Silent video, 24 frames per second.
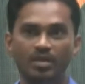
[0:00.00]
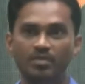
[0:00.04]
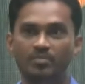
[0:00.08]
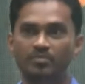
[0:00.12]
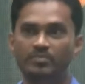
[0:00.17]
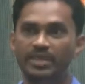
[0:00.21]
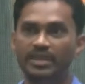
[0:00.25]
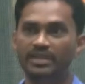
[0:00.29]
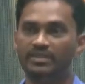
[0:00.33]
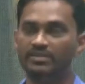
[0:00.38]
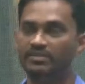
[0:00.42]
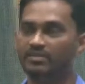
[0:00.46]

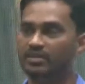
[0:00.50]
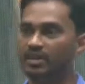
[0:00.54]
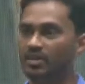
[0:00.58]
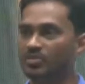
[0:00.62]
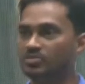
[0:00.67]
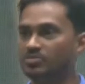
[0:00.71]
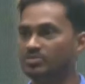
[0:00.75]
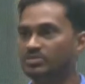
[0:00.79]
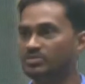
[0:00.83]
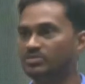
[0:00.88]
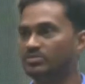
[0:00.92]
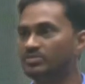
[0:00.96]
meet
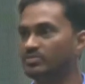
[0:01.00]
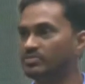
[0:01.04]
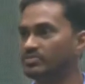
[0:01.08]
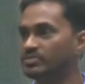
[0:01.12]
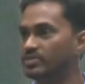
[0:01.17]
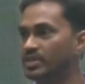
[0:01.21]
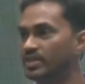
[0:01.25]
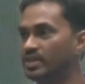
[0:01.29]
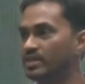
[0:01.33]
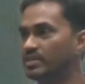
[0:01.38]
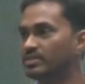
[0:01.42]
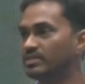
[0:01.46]
thousands of
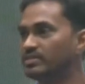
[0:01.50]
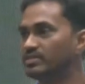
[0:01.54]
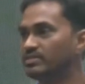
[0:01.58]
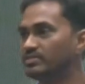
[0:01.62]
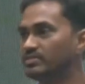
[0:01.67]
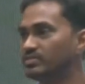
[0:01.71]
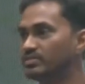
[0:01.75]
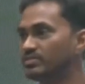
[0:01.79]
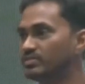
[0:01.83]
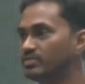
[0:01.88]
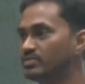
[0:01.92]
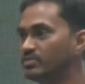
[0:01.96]
Sri
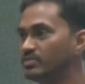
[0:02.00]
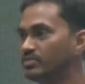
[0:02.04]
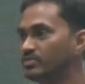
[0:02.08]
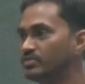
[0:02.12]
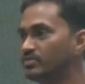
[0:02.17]
Lankans